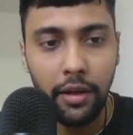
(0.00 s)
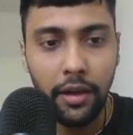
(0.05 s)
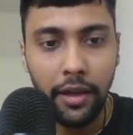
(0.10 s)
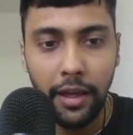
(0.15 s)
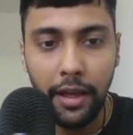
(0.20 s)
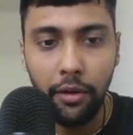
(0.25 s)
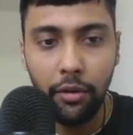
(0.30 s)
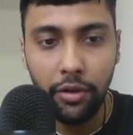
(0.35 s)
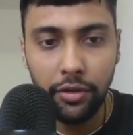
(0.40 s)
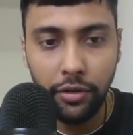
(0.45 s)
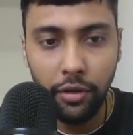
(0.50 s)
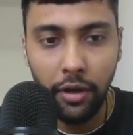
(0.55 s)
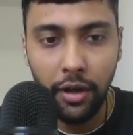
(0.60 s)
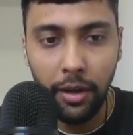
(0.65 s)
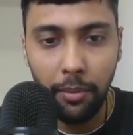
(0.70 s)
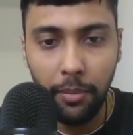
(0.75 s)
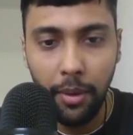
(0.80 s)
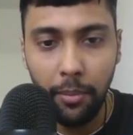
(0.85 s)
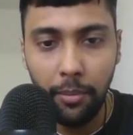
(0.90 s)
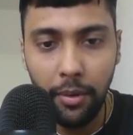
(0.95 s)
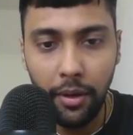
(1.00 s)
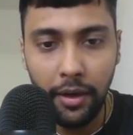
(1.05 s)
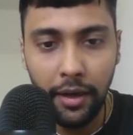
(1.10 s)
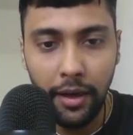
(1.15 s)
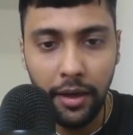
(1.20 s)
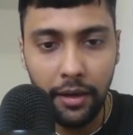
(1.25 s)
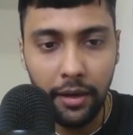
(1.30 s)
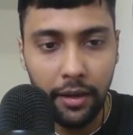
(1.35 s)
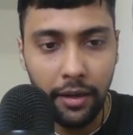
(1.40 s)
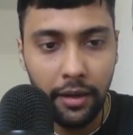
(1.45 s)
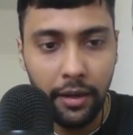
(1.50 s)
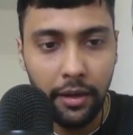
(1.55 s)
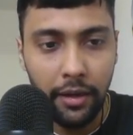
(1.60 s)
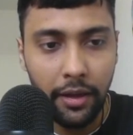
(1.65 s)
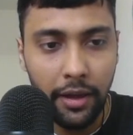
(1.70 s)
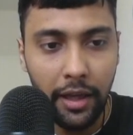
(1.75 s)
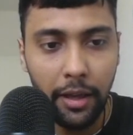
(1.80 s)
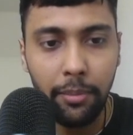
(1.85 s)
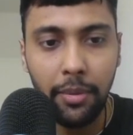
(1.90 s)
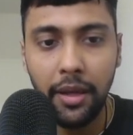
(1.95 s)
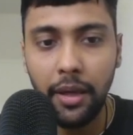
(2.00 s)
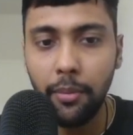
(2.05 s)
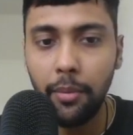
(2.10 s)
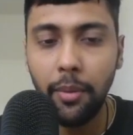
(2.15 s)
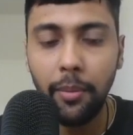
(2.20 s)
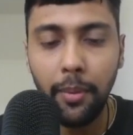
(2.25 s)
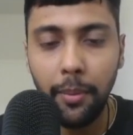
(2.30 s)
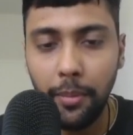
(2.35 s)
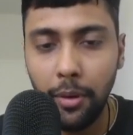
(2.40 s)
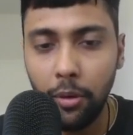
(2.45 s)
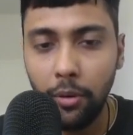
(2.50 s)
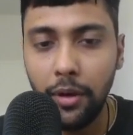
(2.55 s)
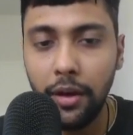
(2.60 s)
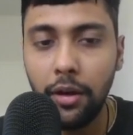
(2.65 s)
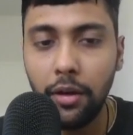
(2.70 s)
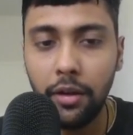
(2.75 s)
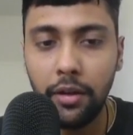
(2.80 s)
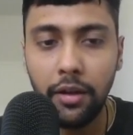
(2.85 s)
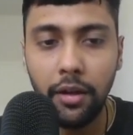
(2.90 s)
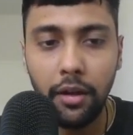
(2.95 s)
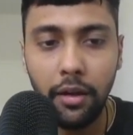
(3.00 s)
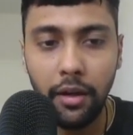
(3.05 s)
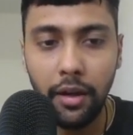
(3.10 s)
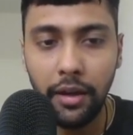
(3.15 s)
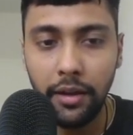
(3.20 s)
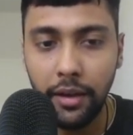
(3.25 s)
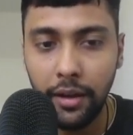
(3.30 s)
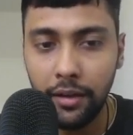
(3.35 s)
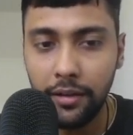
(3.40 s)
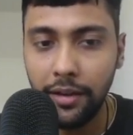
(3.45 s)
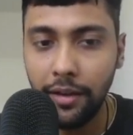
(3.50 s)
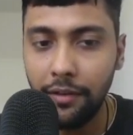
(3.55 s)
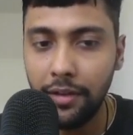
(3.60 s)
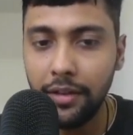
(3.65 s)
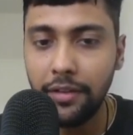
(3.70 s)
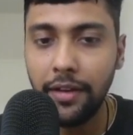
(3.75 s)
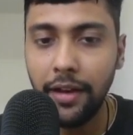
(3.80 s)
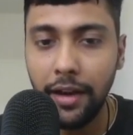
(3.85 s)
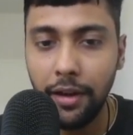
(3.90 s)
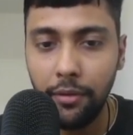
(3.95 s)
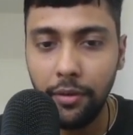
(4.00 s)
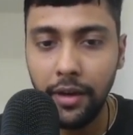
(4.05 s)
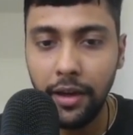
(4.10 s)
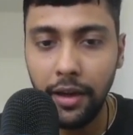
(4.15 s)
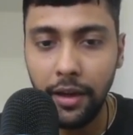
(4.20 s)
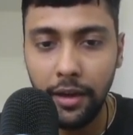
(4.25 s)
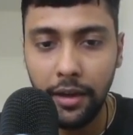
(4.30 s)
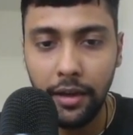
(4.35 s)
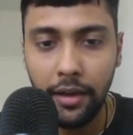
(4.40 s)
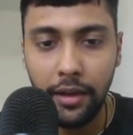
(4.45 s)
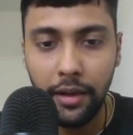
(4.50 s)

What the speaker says: A was not a member yet. A became a member only on the, I think, 7th January.